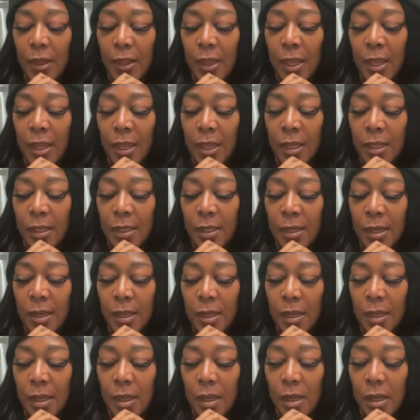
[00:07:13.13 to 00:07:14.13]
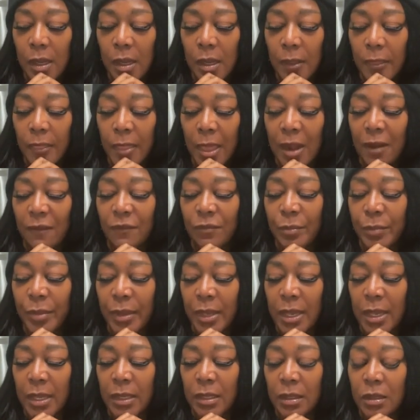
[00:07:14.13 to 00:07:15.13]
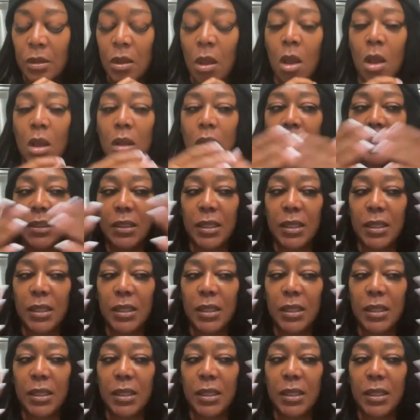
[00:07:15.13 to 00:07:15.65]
that have been long